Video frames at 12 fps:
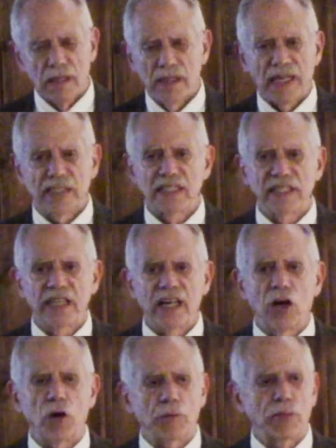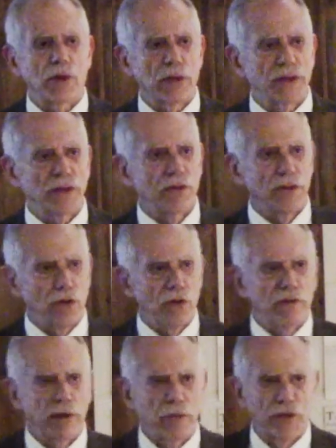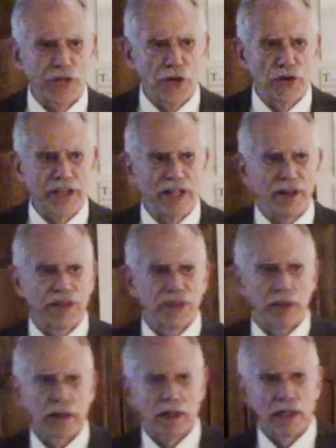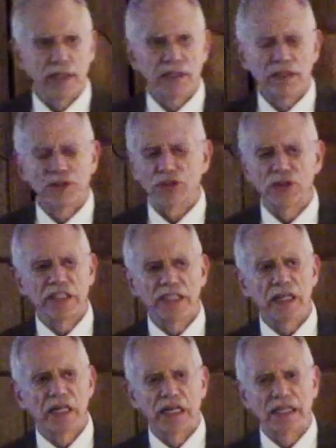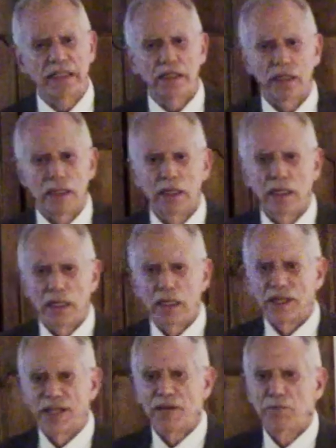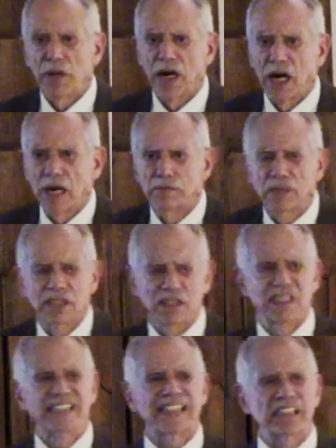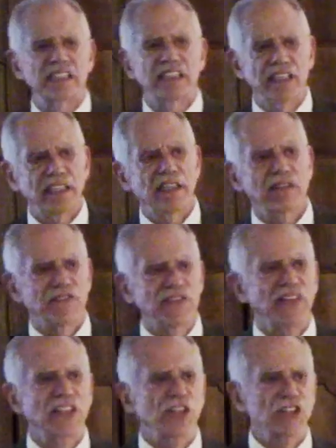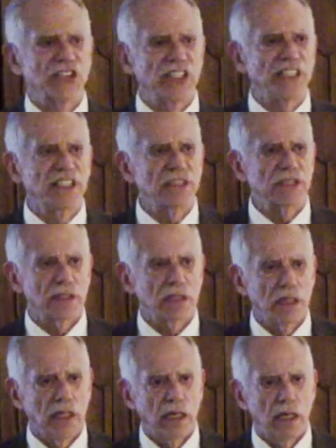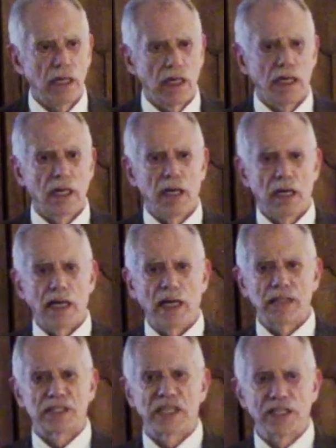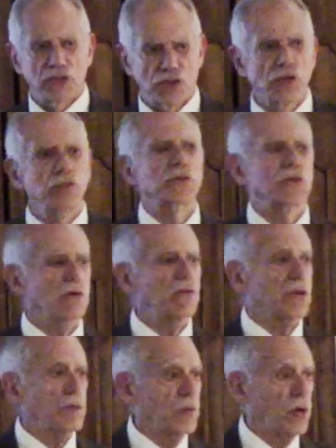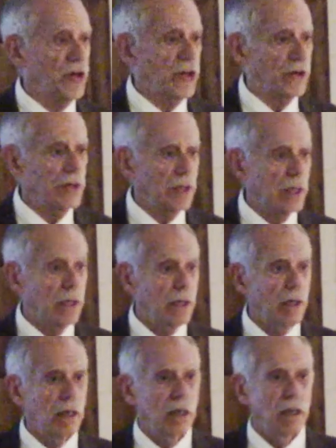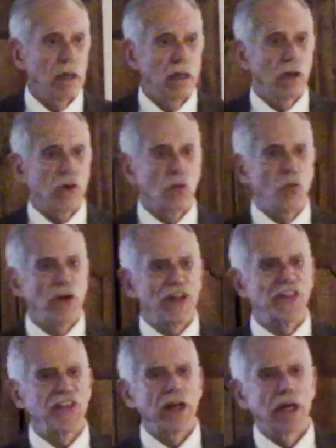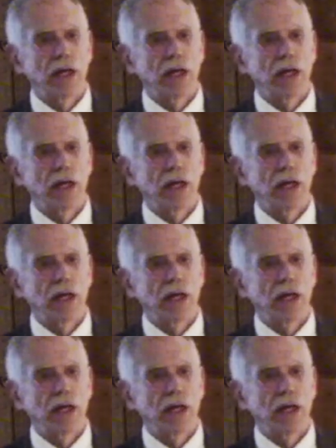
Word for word: That didn't help. On November 30th, 1939, they bombed 16 Finnish cities and sent troops over the border with